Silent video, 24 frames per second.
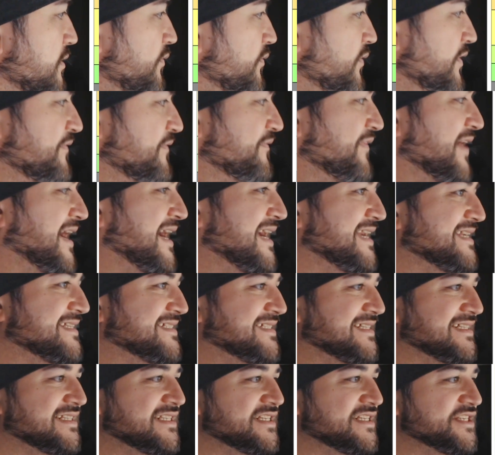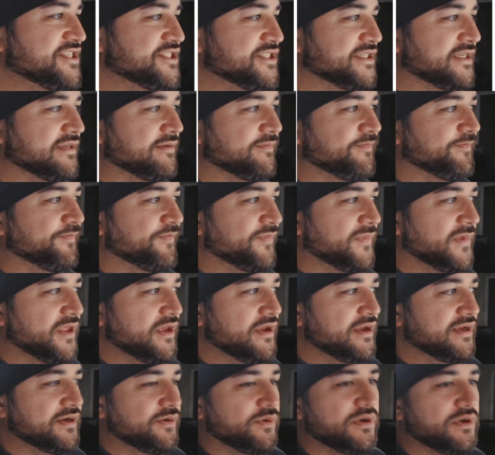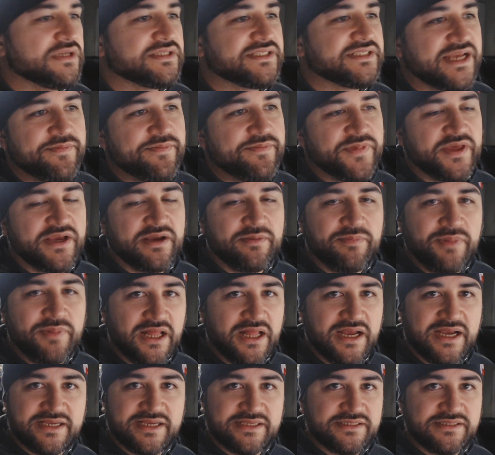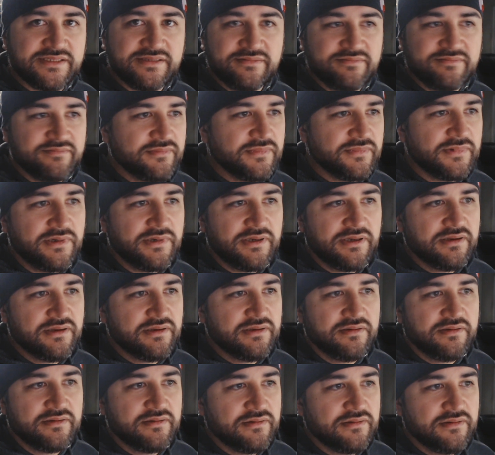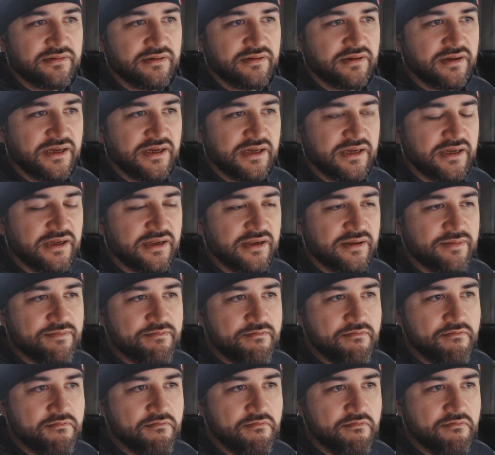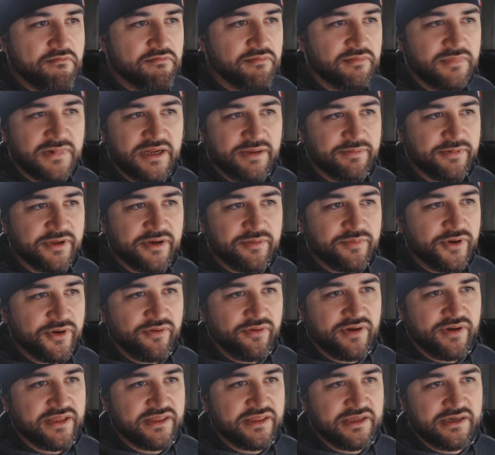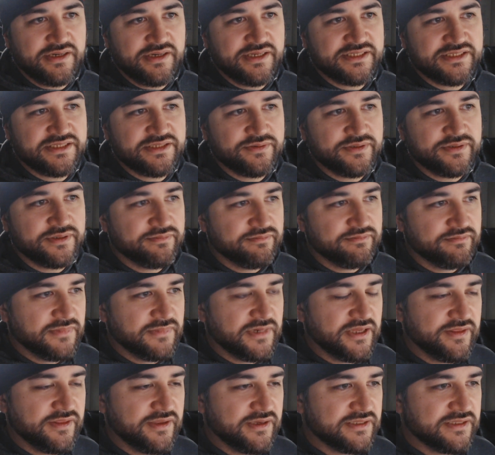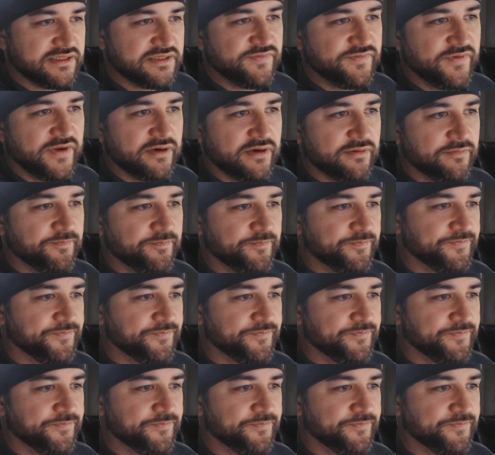Revised edition. Well, same thing applies. I'm going to put it right there next to it. I think it's fair.